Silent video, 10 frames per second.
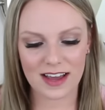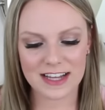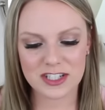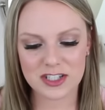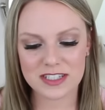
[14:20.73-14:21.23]

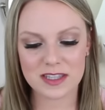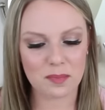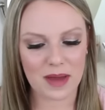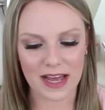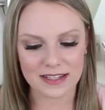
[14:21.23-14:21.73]
It's just
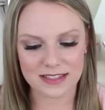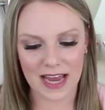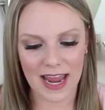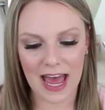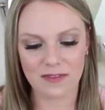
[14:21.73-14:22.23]
the
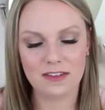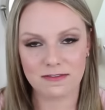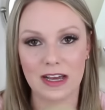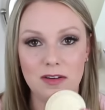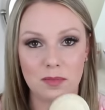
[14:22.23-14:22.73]
best. I
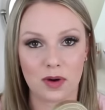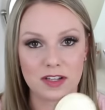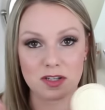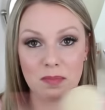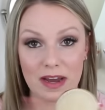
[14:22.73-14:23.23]
haven't found a
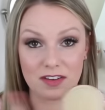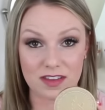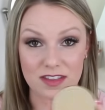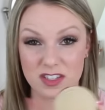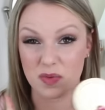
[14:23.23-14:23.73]
bronzer better
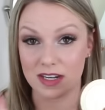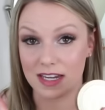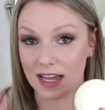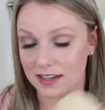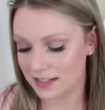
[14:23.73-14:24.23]
than this
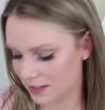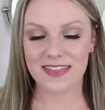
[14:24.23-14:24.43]
one yet.